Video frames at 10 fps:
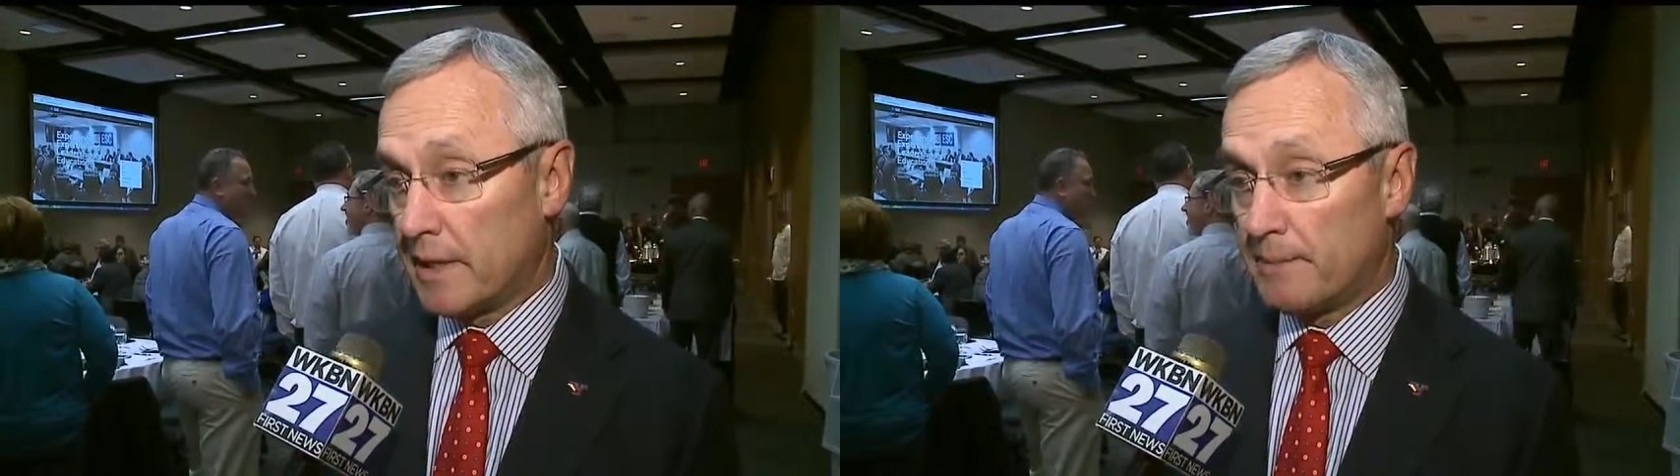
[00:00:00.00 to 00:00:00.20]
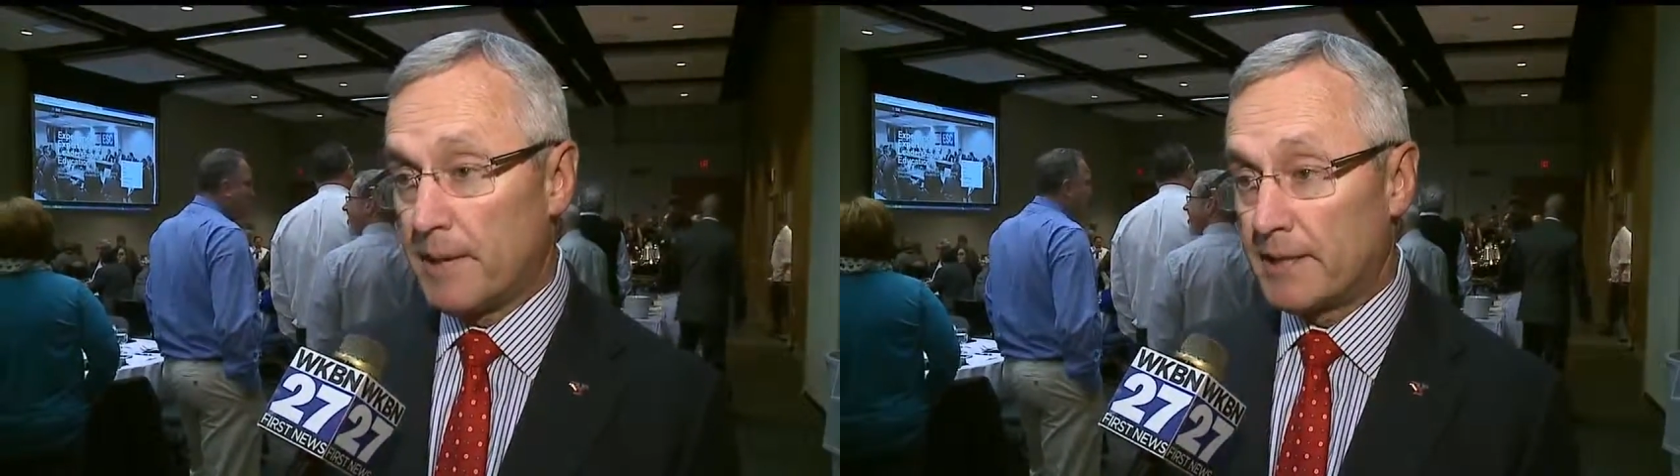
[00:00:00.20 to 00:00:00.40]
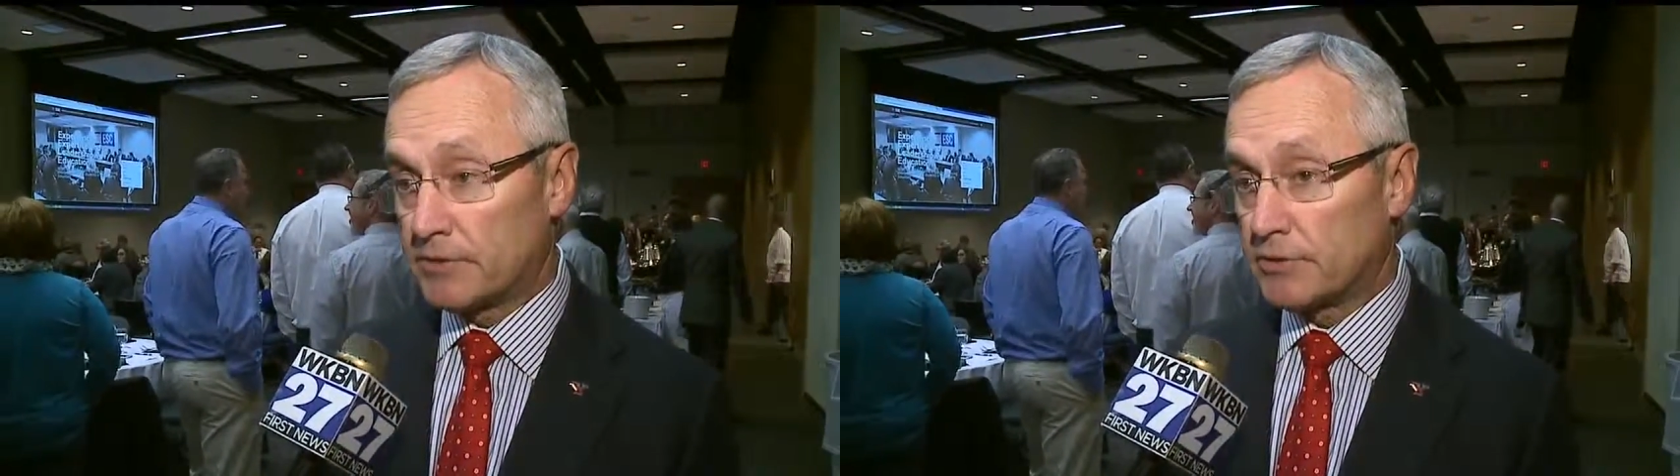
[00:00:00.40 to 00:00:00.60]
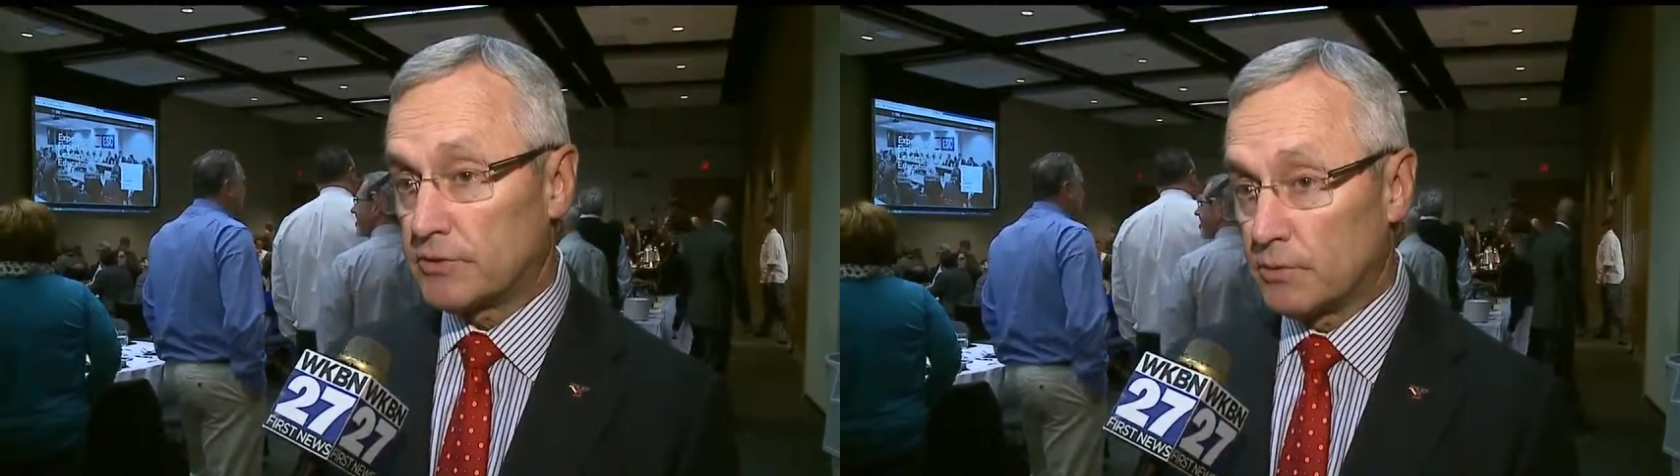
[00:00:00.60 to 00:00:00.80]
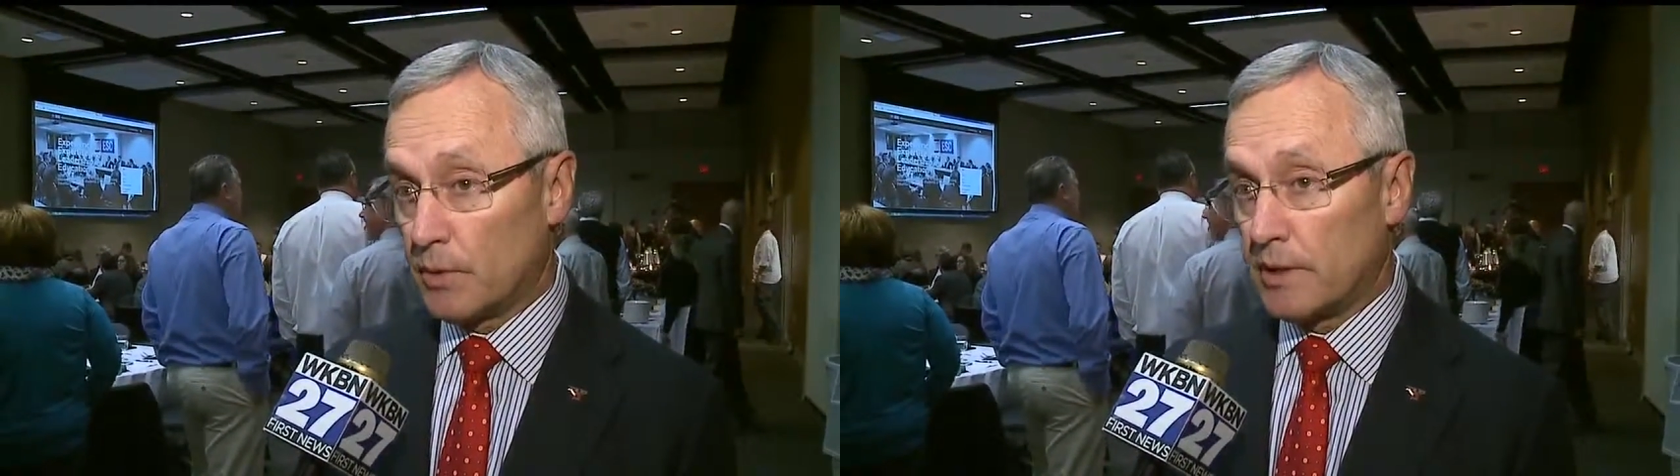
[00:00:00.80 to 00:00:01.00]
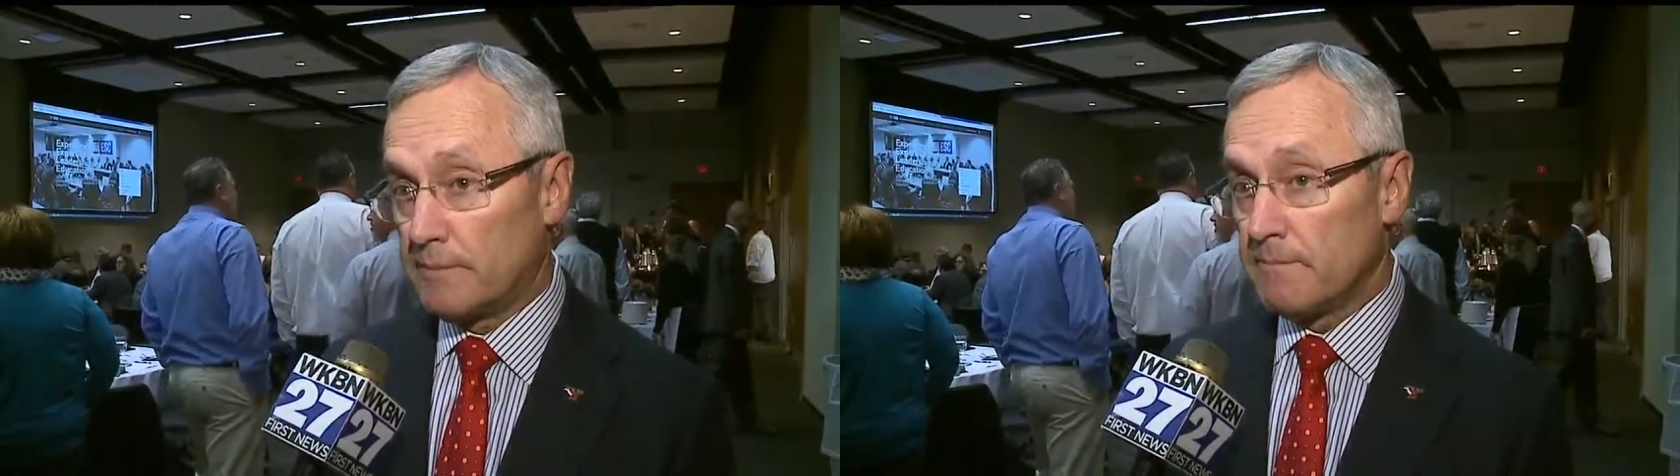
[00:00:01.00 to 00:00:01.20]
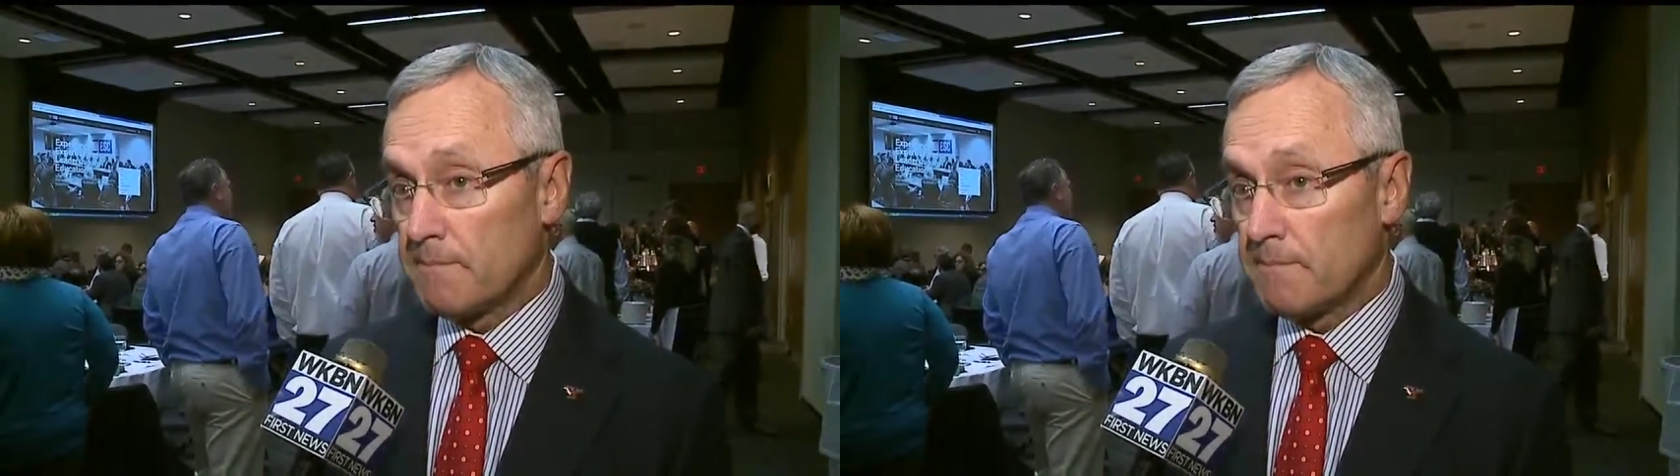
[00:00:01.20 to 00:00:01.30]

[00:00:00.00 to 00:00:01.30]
day basis and we